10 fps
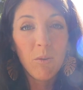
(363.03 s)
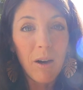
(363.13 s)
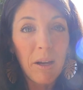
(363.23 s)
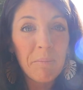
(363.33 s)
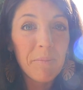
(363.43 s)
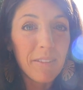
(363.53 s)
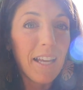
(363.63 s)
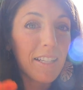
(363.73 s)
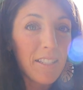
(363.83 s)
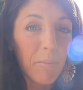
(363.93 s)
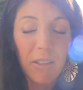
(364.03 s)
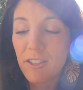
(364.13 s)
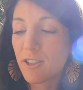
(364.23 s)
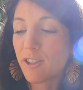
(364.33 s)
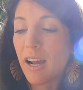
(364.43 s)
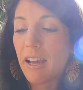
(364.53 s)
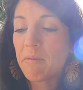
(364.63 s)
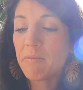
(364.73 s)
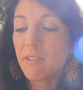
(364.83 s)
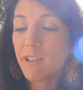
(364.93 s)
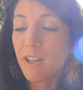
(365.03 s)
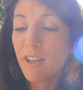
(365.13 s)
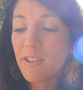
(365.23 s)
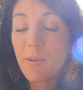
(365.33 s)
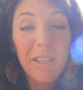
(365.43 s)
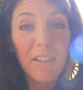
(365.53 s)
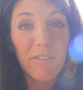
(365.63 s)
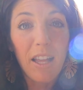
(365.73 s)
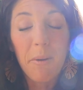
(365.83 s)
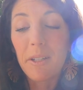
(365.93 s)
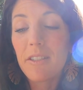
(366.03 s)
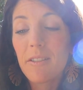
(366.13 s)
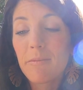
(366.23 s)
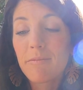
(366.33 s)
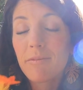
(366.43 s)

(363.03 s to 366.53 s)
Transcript: well, that is something to try. You can also eat the flowers.